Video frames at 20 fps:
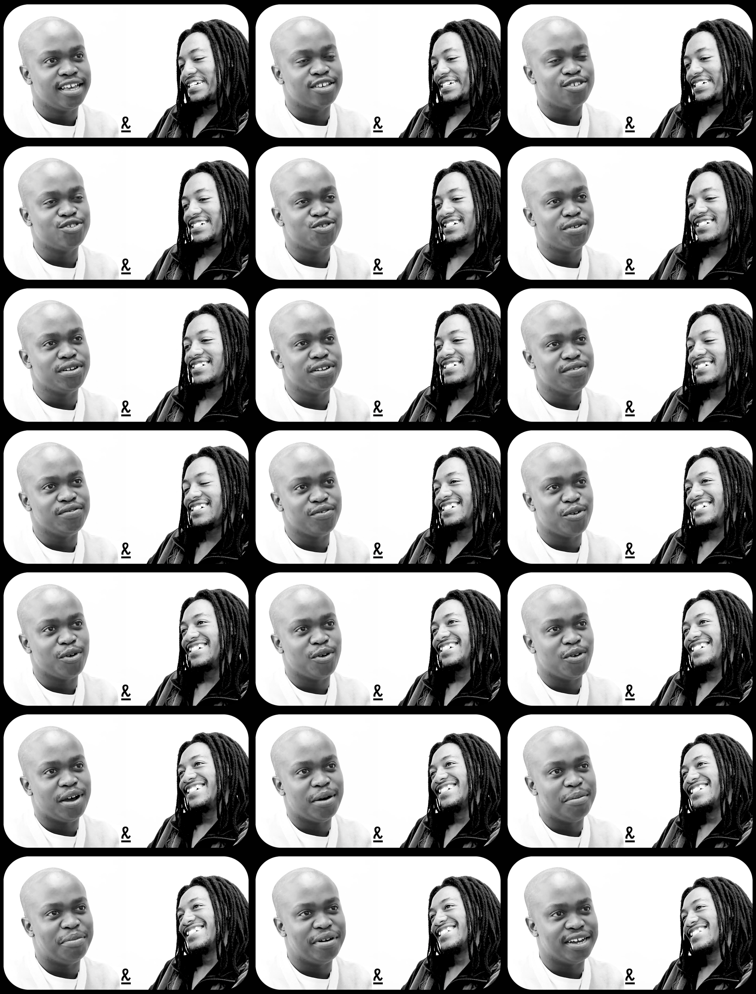
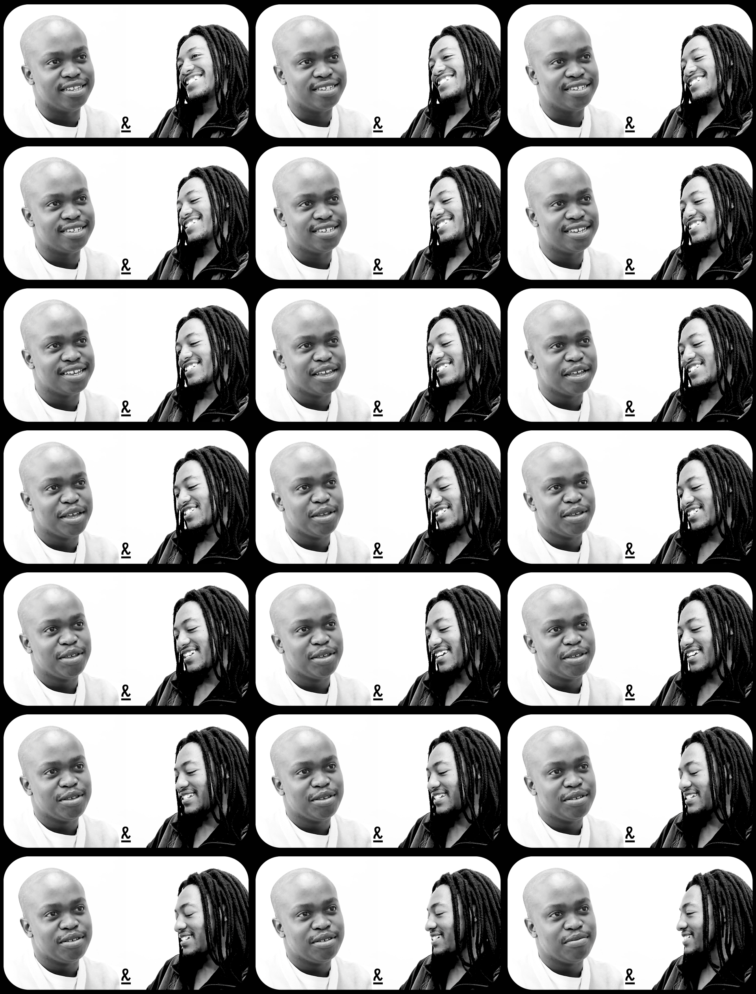Speaker 1: S24 about.
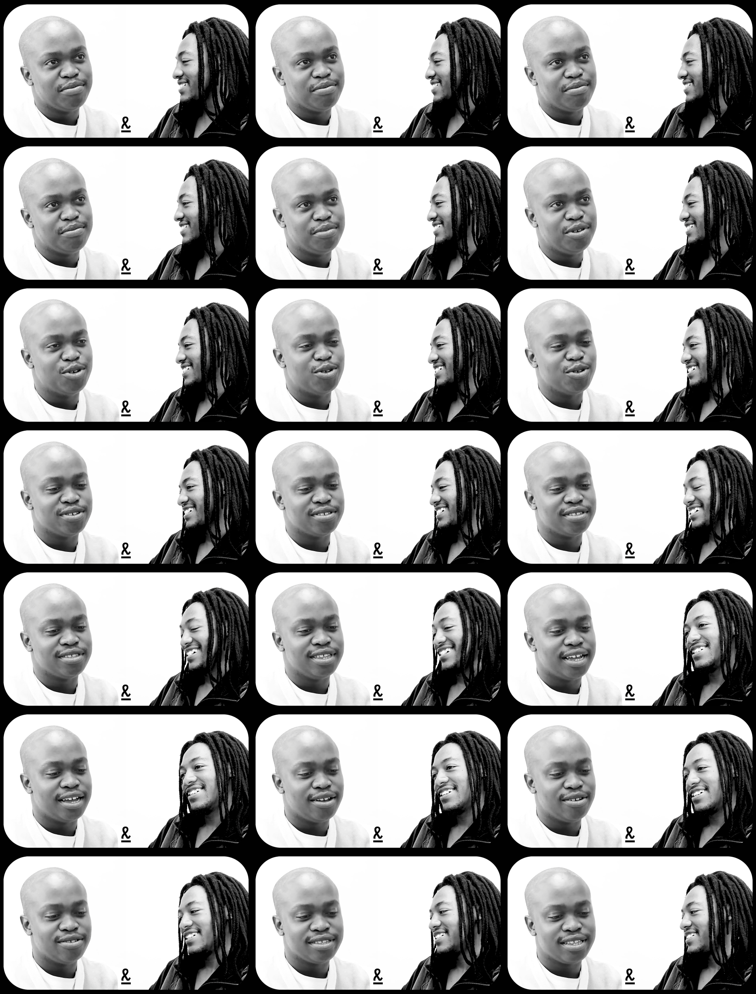Sheesh. Because
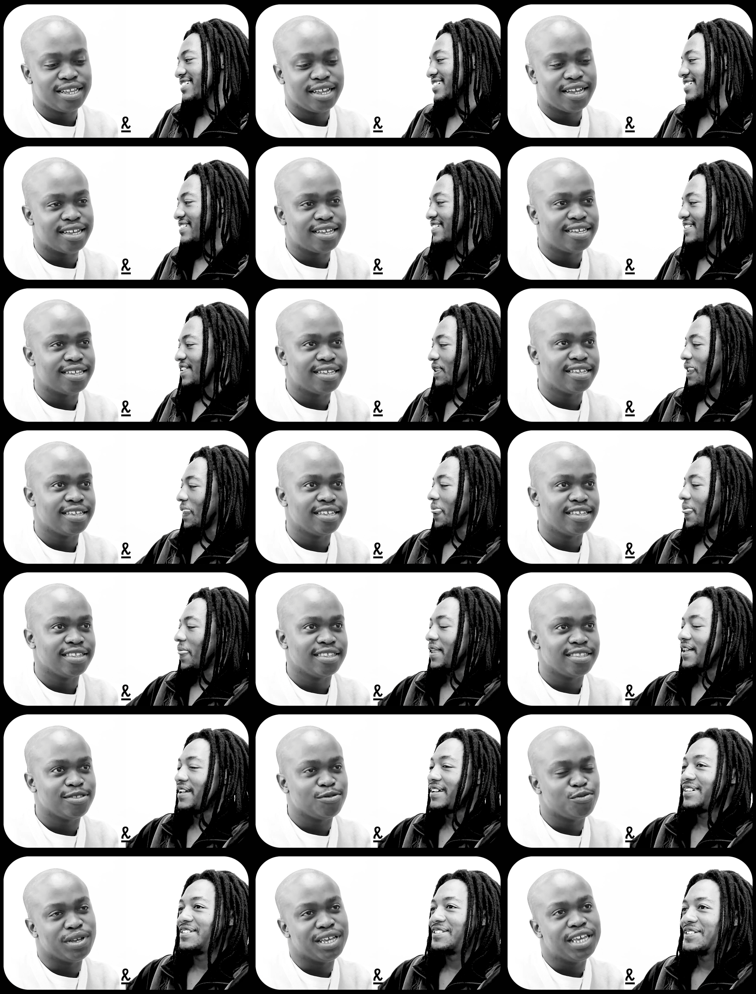now it's like,
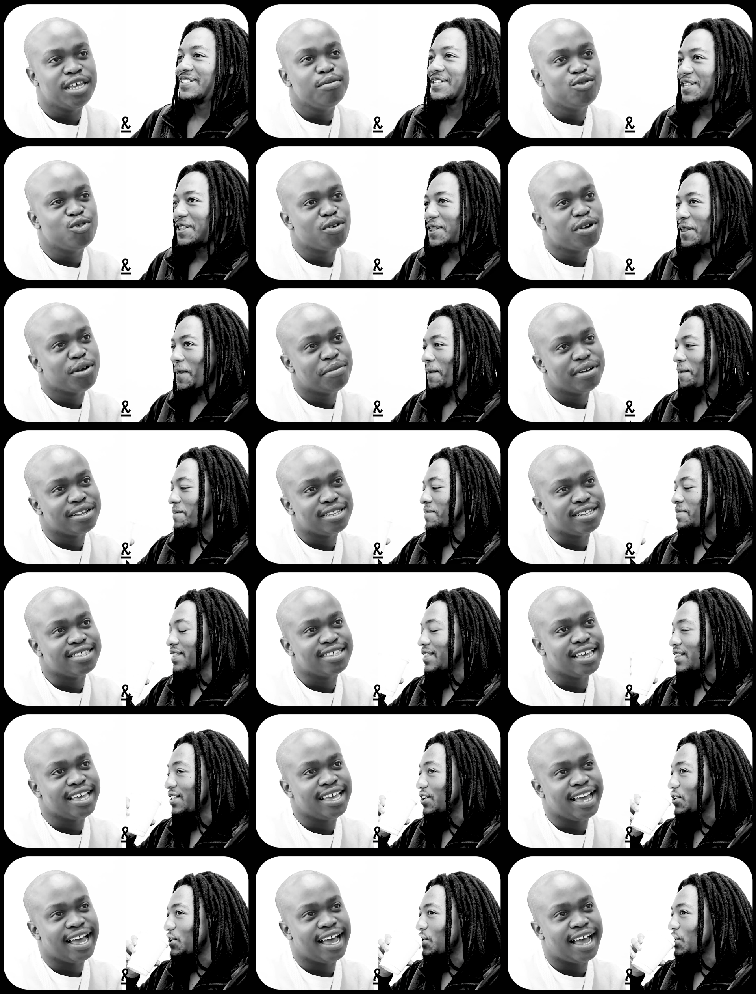we keep talking about this
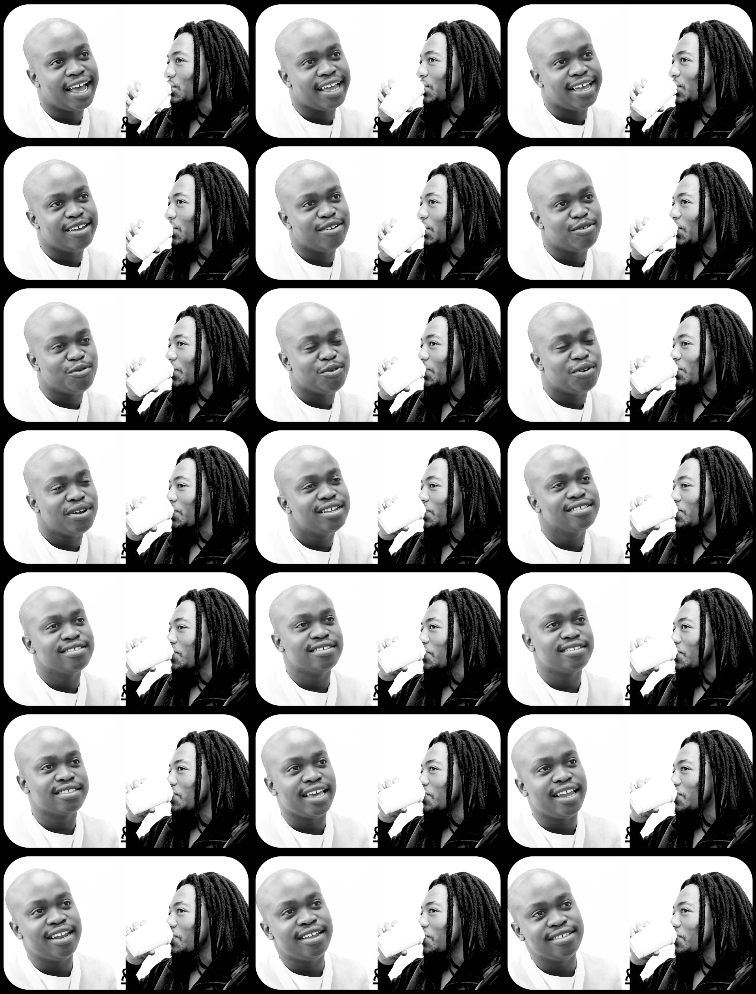AI. What is this
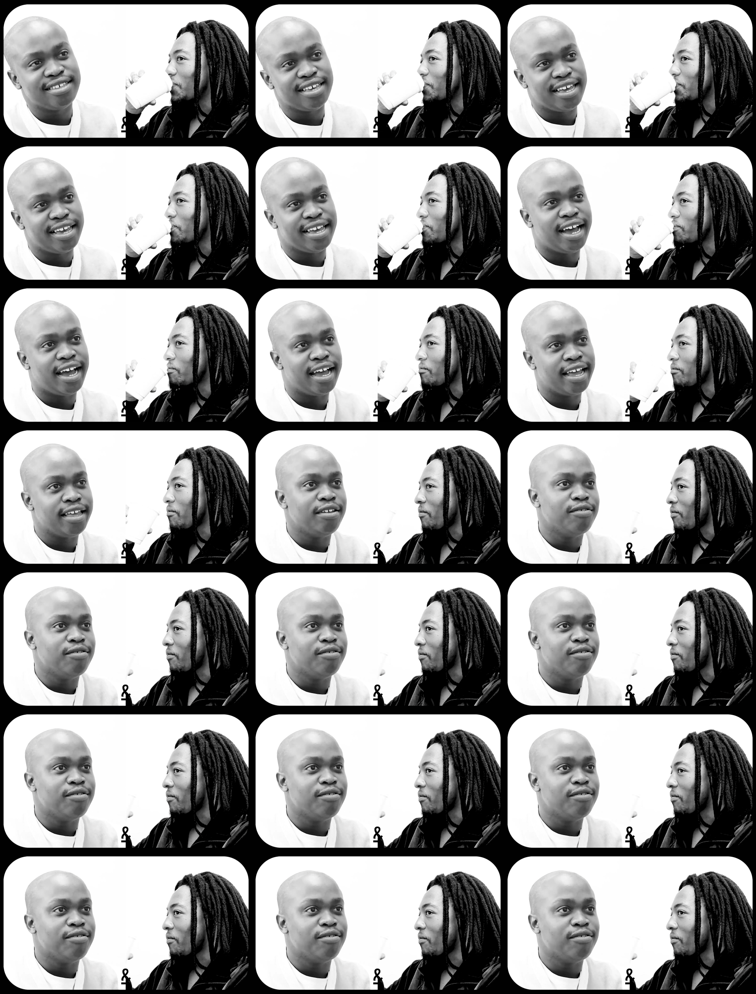Galaxy AI